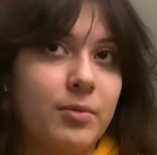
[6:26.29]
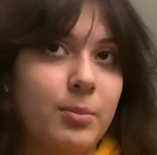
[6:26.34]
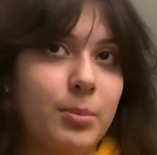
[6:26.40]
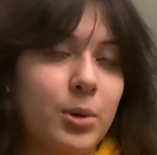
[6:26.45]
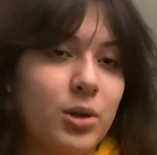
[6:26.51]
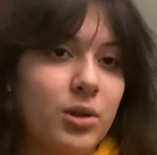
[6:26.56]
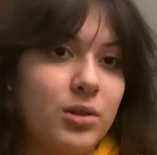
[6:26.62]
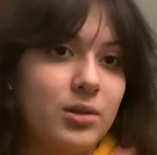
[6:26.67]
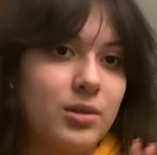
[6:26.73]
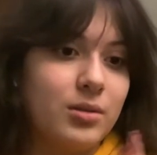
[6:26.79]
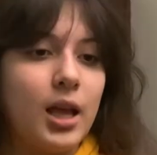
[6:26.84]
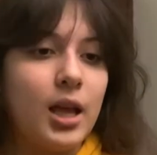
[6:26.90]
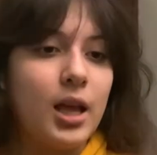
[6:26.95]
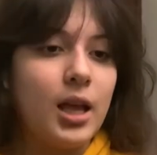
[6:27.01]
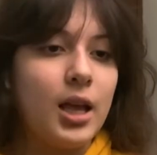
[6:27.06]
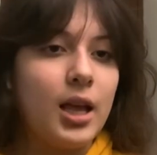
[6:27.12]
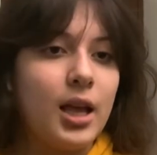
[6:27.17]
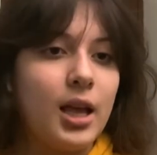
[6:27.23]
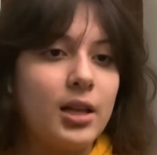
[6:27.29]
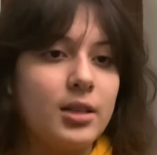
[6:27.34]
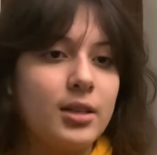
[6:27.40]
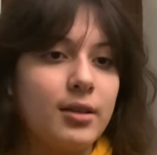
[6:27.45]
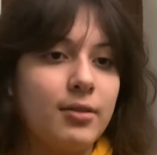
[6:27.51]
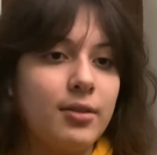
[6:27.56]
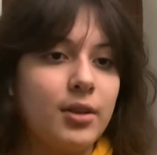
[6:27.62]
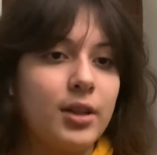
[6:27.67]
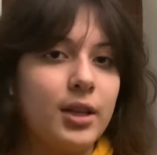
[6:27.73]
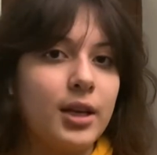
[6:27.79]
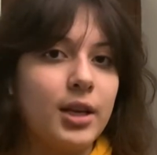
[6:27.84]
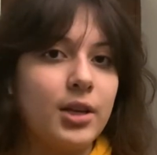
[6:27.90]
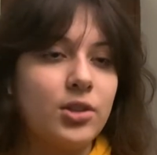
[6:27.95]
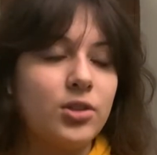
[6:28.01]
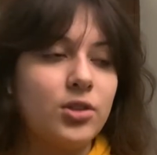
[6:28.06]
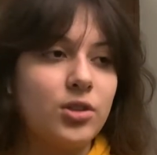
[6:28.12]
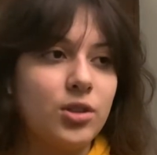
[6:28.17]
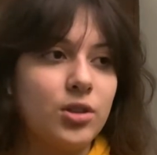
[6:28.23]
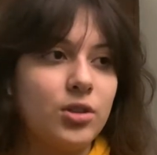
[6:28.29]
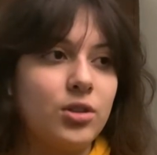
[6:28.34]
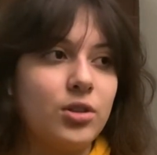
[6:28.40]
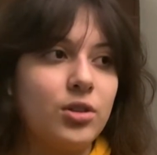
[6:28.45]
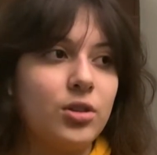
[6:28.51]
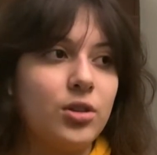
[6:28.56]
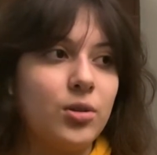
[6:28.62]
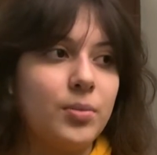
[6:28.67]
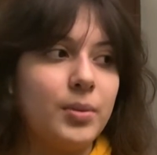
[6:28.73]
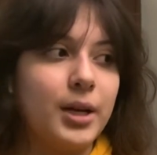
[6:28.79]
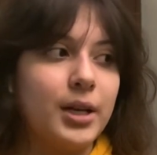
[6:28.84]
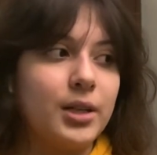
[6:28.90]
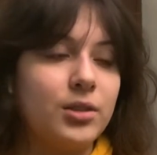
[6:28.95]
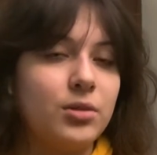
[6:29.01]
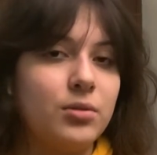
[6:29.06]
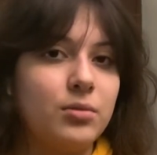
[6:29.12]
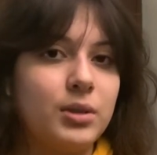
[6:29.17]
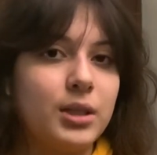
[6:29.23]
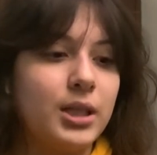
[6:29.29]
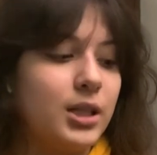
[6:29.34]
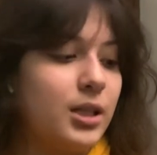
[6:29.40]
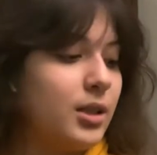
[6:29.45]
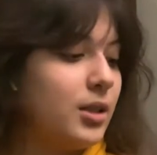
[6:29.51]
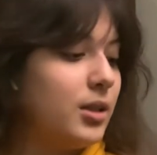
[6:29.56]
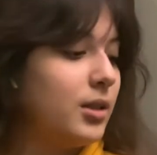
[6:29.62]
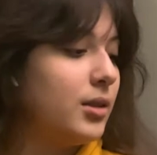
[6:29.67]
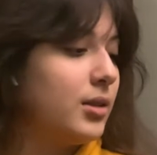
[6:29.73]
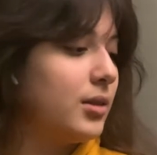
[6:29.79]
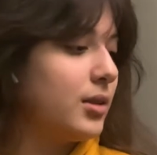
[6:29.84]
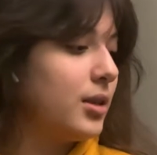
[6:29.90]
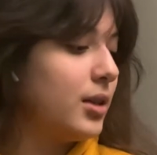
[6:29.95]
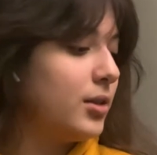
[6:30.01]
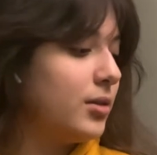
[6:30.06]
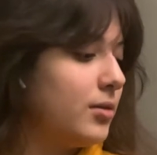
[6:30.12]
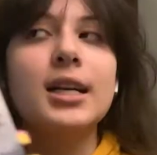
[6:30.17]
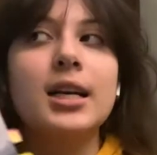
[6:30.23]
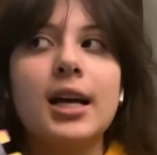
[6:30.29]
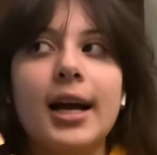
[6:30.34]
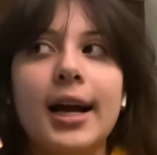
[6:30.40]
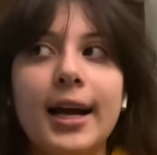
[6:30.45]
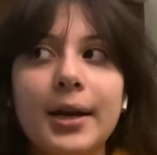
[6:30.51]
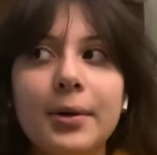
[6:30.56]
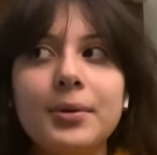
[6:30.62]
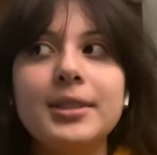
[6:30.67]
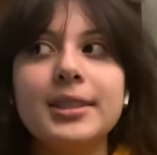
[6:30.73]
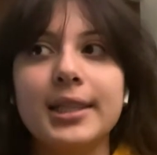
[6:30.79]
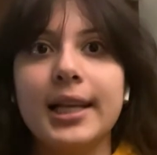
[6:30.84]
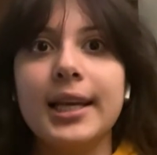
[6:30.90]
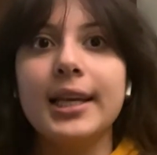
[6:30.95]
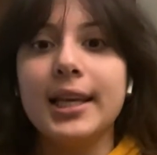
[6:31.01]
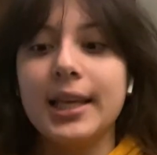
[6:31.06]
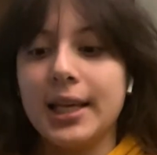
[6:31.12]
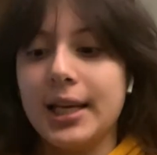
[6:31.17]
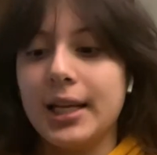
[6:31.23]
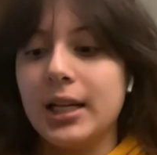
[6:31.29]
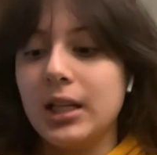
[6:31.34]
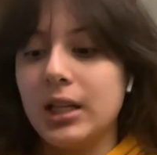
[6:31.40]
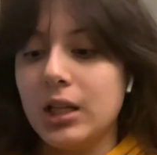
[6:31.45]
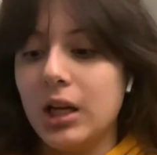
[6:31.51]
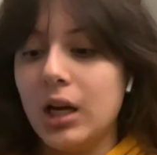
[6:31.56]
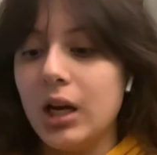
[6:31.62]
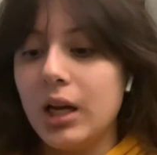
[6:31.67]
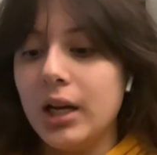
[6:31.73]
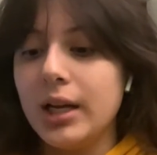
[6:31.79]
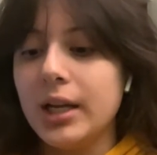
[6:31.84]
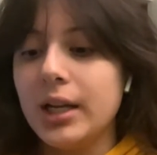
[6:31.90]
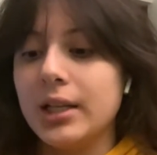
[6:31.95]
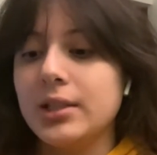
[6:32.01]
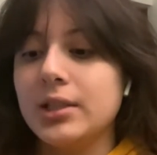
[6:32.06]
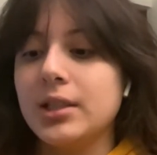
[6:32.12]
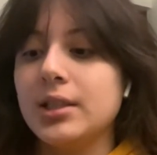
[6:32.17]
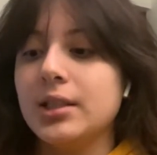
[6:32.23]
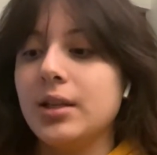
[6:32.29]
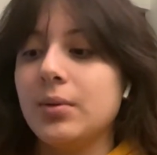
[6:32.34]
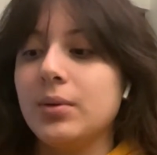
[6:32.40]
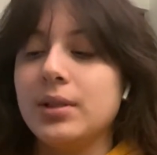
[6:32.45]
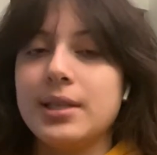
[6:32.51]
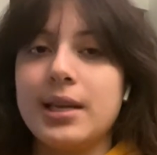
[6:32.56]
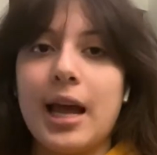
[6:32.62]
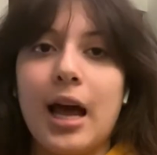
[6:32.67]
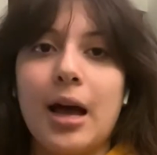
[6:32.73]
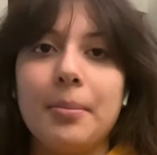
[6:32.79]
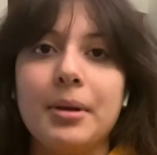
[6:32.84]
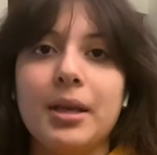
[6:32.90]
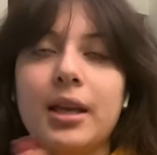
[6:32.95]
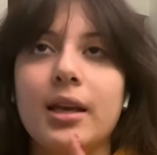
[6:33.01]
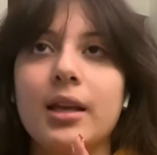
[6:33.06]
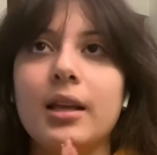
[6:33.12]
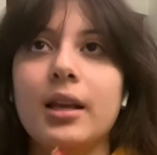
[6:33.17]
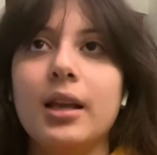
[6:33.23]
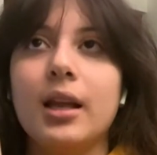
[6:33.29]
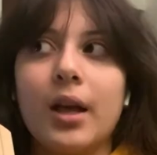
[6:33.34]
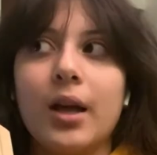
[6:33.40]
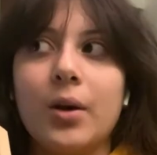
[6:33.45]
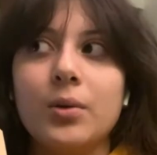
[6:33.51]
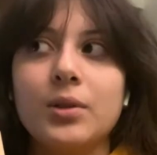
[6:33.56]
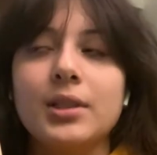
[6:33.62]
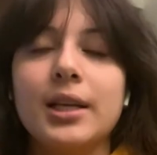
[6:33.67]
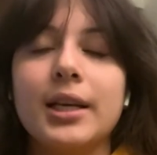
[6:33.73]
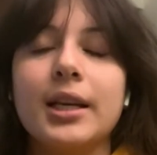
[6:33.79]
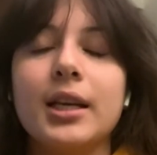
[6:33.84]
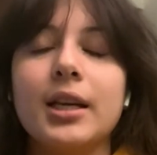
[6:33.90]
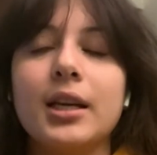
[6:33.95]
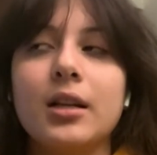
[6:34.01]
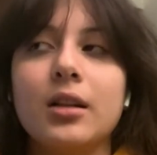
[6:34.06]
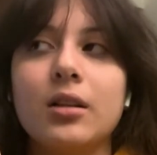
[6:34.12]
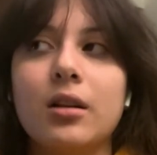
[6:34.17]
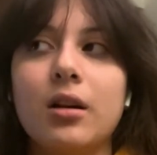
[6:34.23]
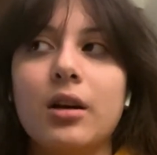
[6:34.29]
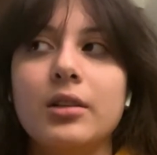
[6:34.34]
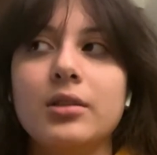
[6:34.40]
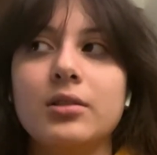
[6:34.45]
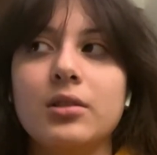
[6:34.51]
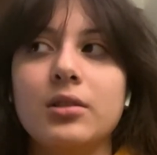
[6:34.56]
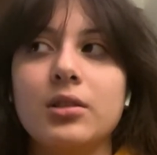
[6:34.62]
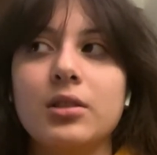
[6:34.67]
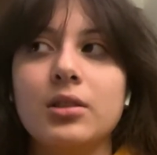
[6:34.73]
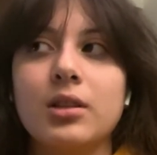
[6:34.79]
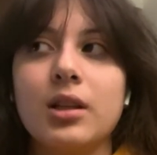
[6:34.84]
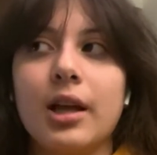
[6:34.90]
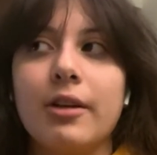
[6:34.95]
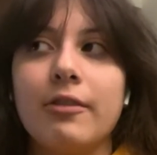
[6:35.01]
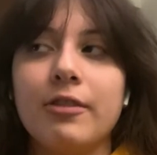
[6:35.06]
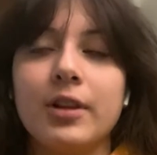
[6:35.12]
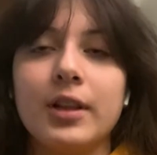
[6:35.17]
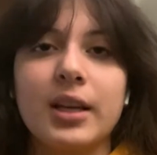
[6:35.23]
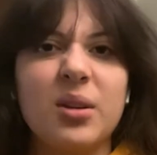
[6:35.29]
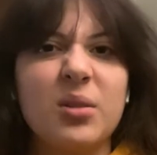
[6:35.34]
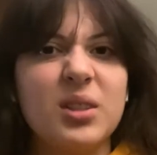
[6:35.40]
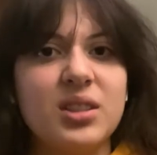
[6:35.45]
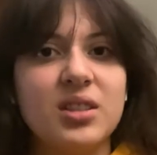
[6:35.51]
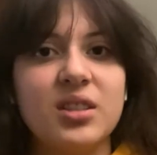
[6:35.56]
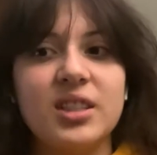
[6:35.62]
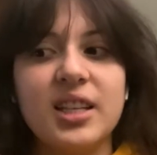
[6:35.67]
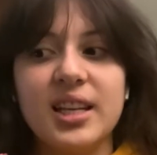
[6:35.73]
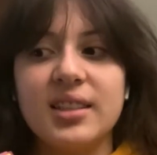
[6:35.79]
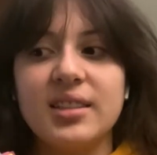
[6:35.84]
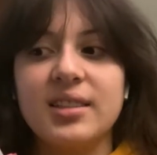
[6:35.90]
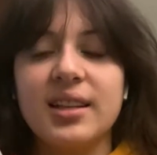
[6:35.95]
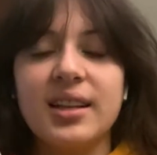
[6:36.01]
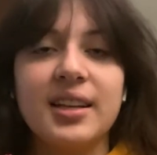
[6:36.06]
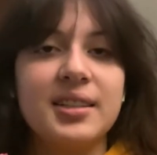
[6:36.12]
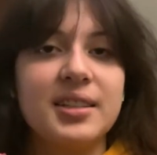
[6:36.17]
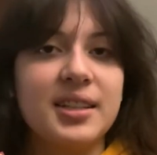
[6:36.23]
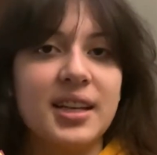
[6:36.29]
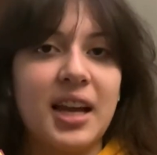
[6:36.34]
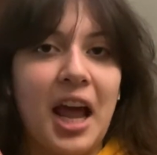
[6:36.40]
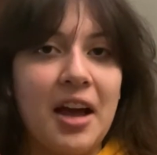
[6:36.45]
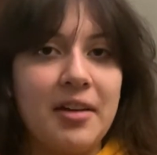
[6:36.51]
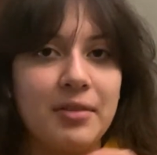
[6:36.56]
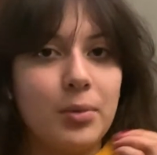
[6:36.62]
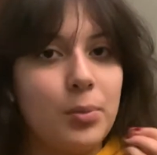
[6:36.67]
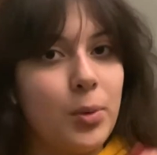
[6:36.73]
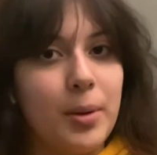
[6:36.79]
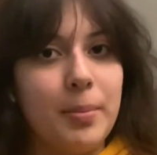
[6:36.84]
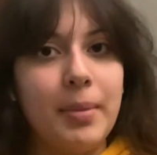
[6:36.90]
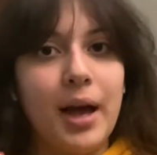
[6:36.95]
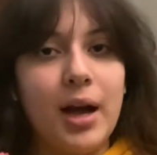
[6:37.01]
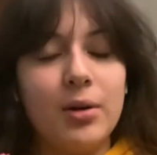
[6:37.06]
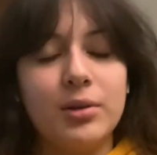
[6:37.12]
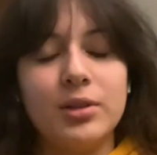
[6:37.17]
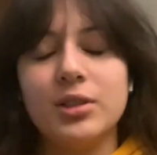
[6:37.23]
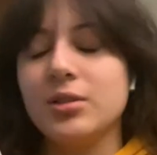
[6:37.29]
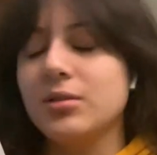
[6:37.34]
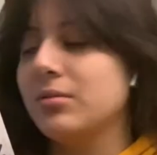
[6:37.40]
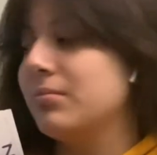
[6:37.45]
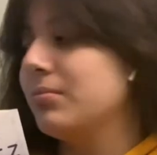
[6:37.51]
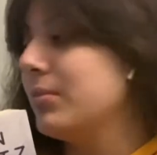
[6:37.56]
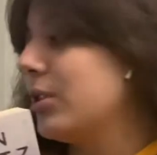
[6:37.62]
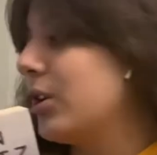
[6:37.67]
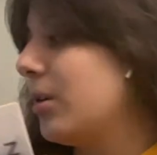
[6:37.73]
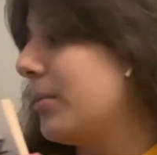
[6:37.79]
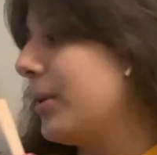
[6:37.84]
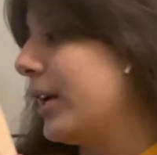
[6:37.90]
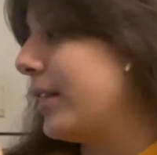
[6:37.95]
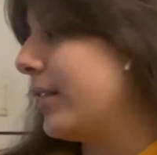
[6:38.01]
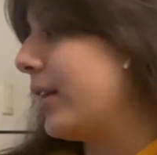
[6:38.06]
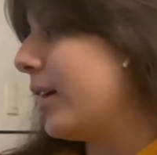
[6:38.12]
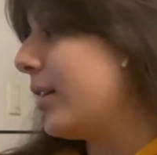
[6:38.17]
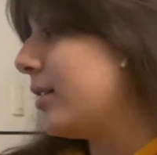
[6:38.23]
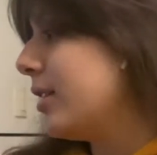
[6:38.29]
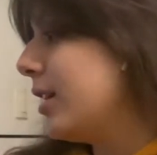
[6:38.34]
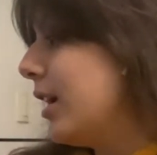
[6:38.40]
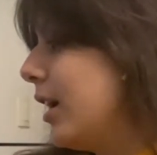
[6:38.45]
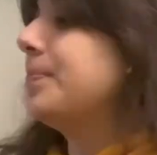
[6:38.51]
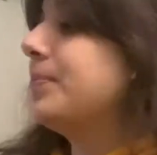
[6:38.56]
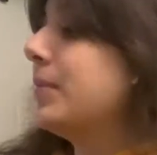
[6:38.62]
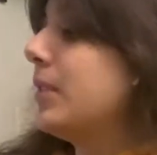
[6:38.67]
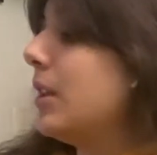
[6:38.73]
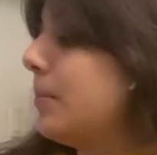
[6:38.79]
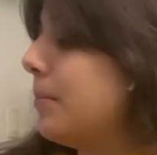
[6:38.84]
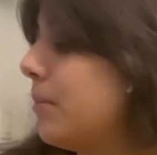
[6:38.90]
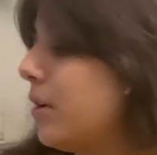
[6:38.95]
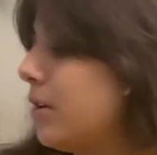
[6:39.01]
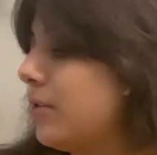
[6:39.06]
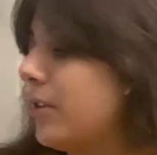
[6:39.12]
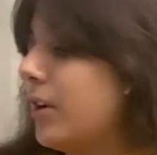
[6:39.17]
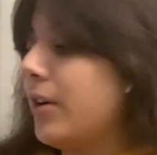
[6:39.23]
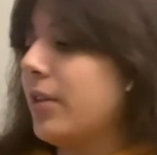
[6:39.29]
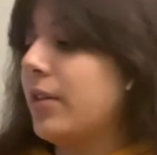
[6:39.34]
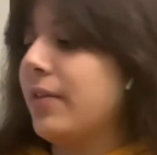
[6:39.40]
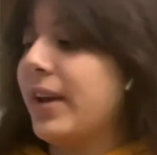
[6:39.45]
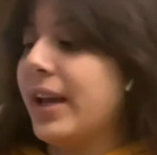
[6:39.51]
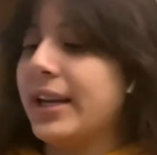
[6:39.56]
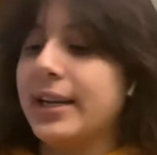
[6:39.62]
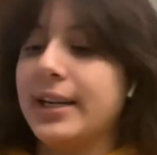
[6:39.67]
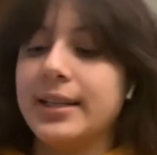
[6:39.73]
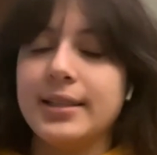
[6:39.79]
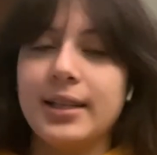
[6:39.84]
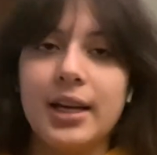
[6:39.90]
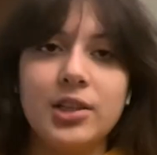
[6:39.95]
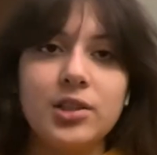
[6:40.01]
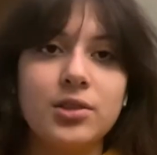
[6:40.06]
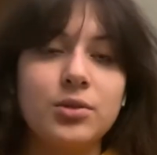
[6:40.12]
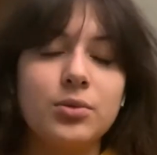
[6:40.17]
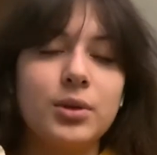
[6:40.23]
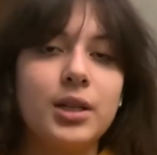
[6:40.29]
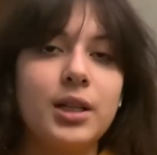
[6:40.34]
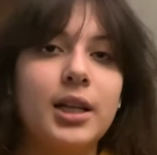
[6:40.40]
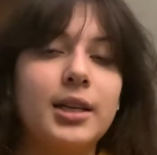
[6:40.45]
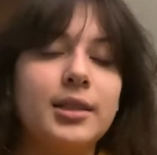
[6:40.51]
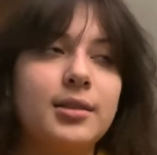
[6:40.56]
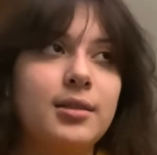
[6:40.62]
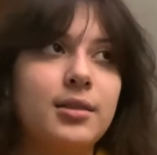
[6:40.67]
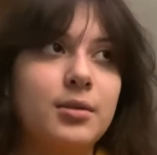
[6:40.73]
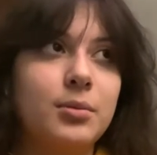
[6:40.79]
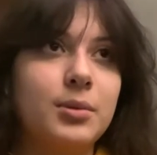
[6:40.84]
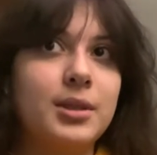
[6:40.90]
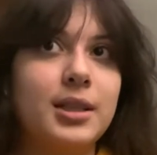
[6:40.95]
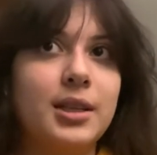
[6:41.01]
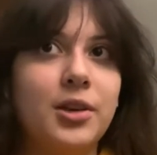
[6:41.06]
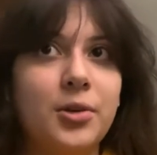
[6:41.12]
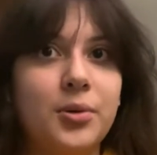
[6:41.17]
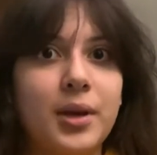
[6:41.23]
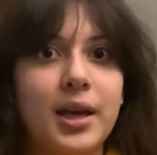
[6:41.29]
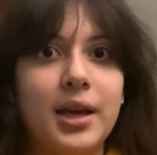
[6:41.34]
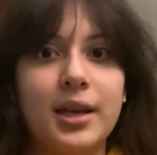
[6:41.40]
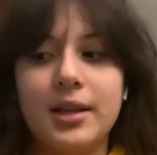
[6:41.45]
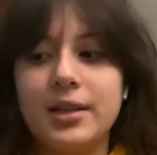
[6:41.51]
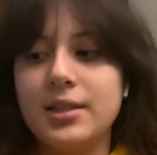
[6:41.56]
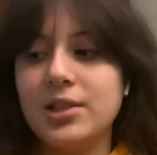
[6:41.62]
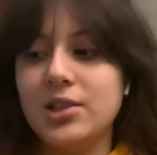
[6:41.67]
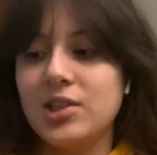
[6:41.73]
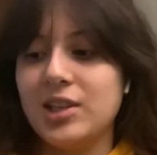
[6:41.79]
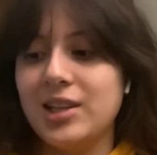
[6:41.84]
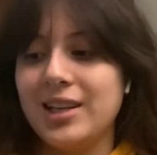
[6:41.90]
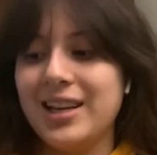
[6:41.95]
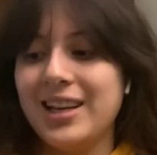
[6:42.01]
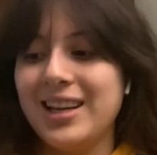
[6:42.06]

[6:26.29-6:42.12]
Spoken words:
books, and I feel like I should go back to reading this kind of. I was liking it a lot. As you can see, I was tapping it. I was liking it a lot. It's just that I felt like it was too dense and I didn't have the brain power to comprehend that. The Bonfire of the Vanities, I just realized that this was the UK edition